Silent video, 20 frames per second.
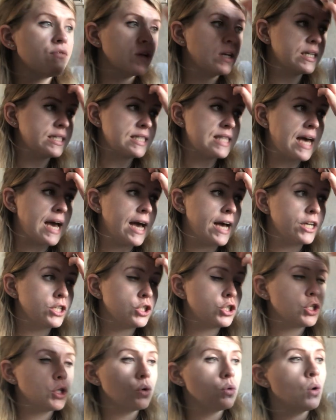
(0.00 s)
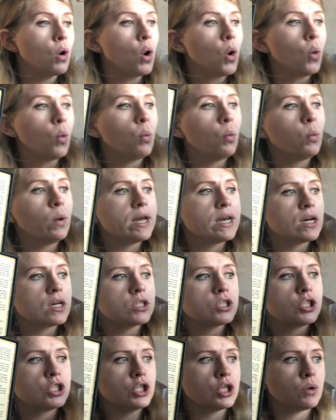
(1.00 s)
is there to win
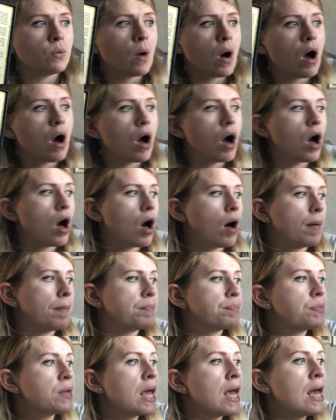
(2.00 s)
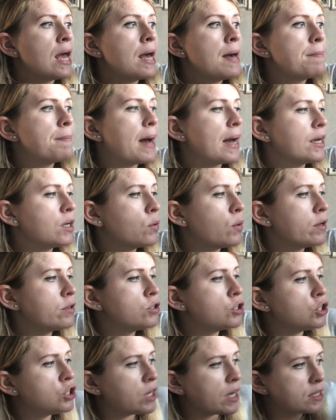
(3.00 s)
us to our harm. Banquo
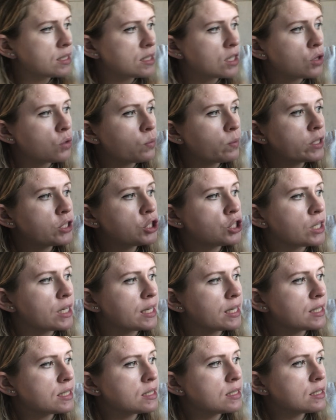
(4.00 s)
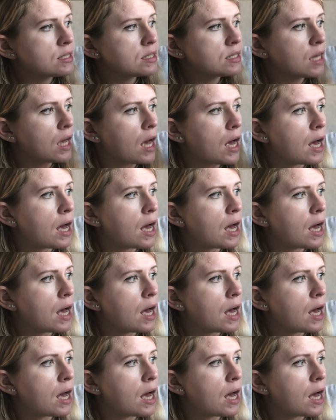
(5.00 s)
suggests that the witches